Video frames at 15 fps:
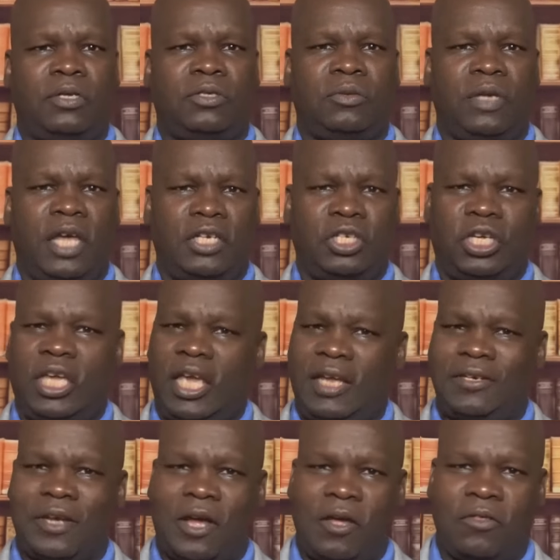to
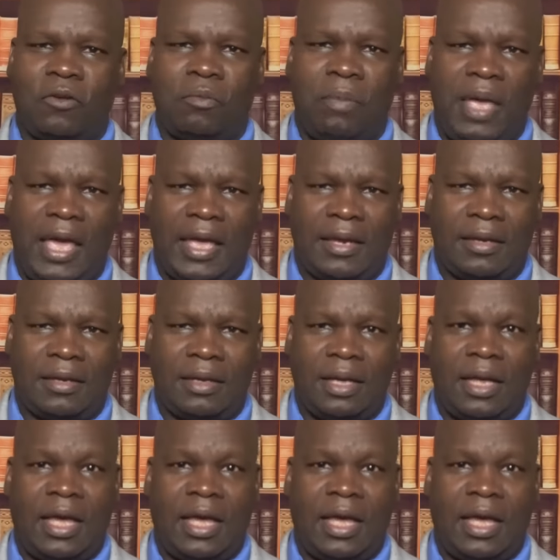educate other men